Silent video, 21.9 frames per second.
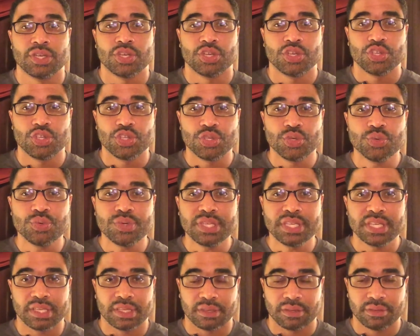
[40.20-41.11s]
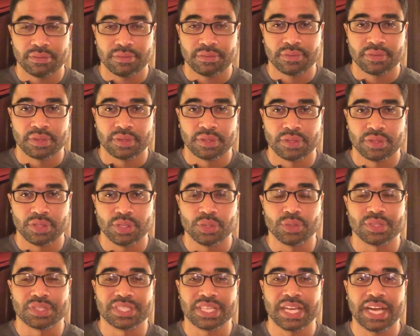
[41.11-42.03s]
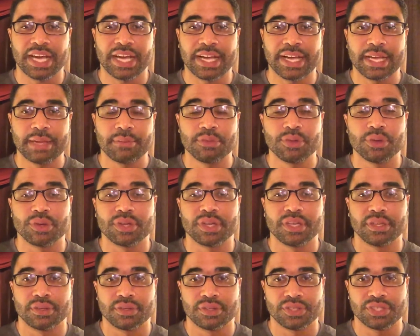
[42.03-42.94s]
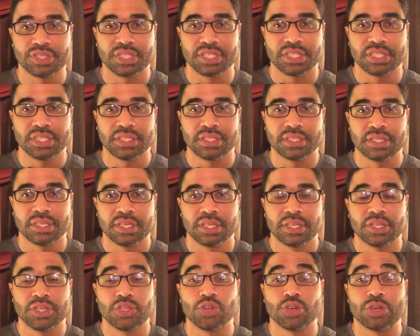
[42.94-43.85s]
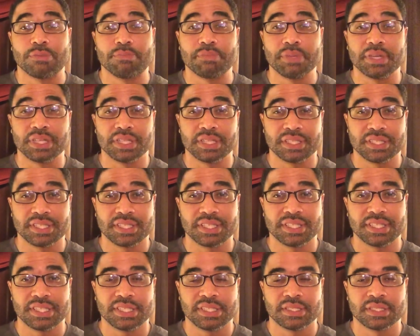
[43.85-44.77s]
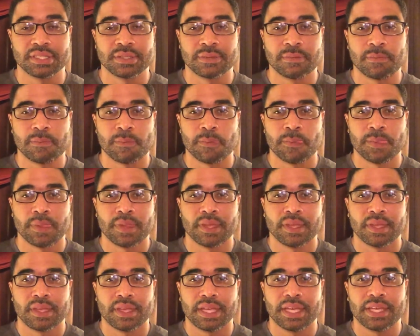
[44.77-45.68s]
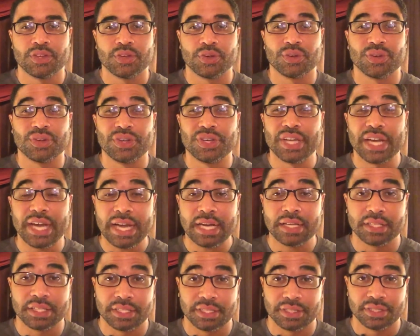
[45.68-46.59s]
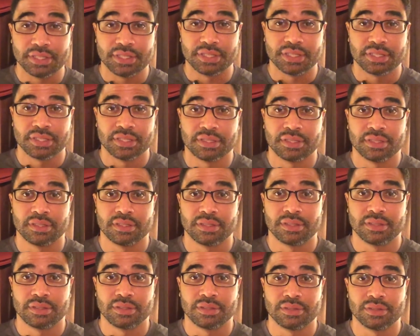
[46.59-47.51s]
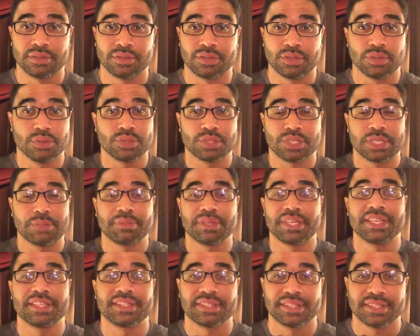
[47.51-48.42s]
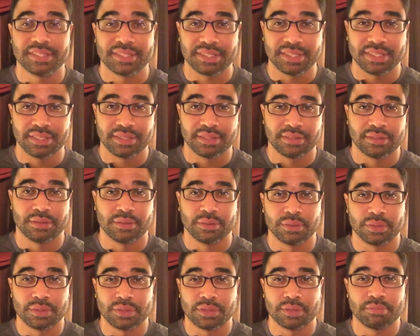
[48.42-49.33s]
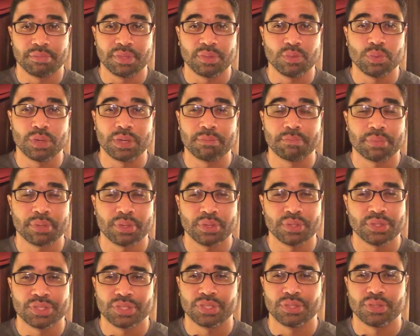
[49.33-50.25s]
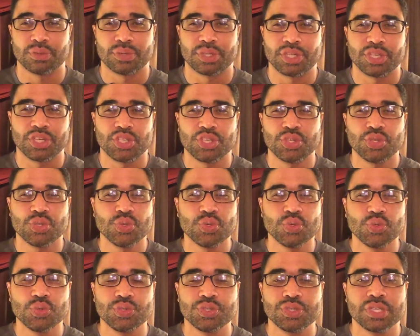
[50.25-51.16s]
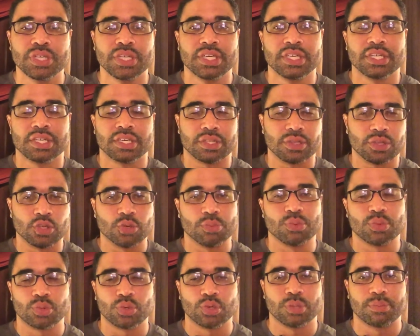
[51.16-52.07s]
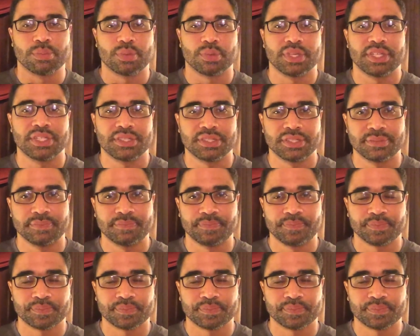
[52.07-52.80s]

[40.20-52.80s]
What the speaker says: You give your time, your energy, your abilities, and your knowledge to some entity, whether it be one person or a huge global corporation.